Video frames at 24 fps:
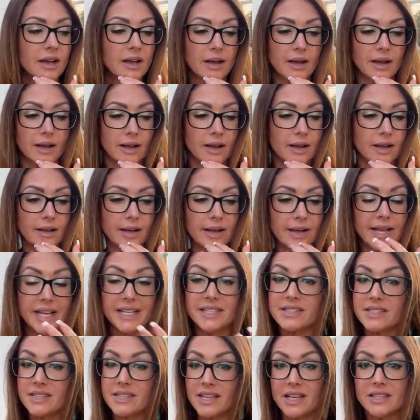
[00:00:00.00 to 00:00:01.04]
uh,
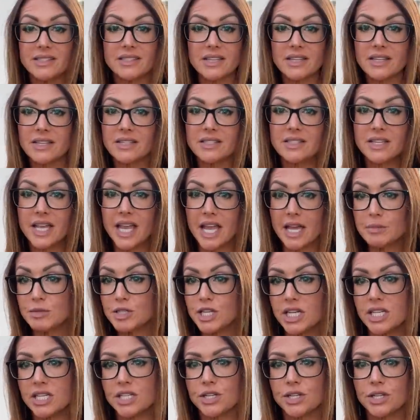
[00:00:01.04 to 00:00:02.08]
it's, it's, a, it's a game
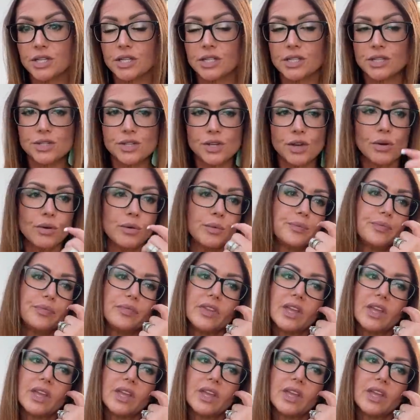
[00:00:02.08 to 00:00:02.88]
changer. So